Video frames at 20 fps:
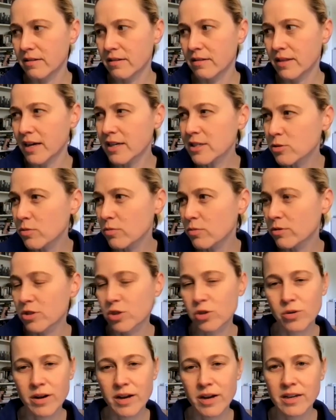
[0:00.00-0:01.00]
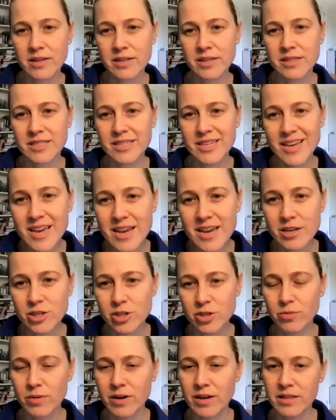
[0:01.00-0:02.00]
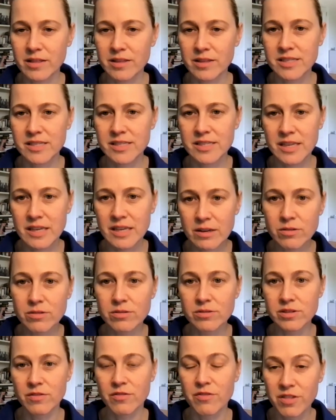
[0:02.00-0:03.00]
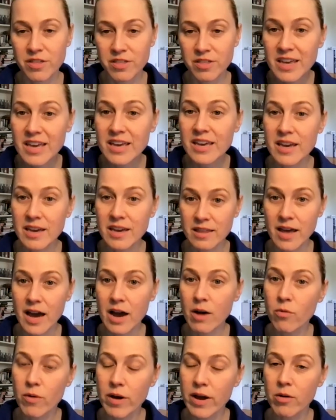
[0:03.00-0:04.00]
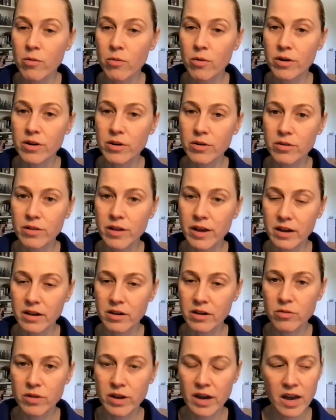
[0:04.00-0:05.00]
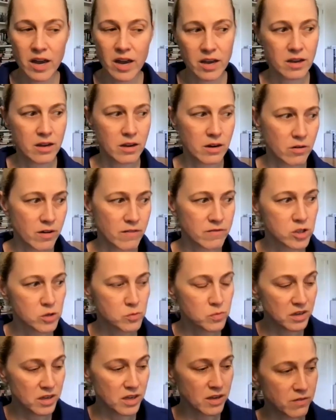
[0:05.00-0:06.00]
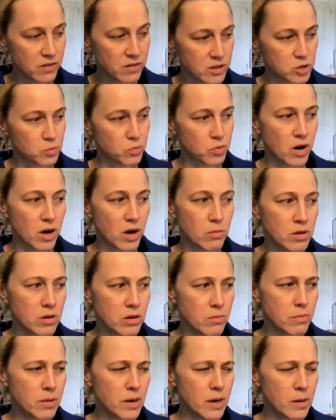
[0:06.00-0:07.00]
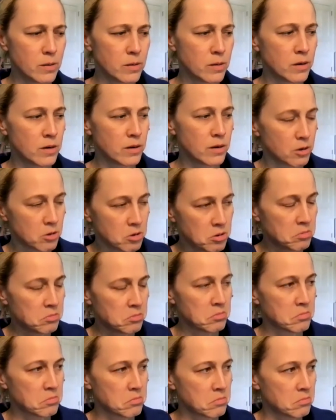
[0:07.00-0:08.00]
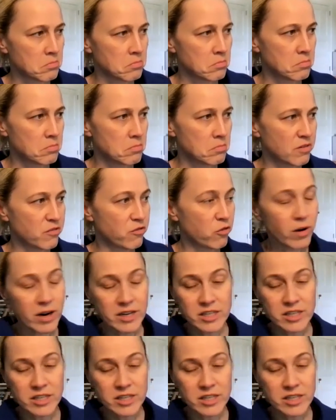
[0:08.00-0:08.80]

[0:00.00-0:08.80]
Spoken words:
that's what we're trying to teach, right? The skills of thinking that way, where you're like, okay, you know, I've just been given this problem, but before I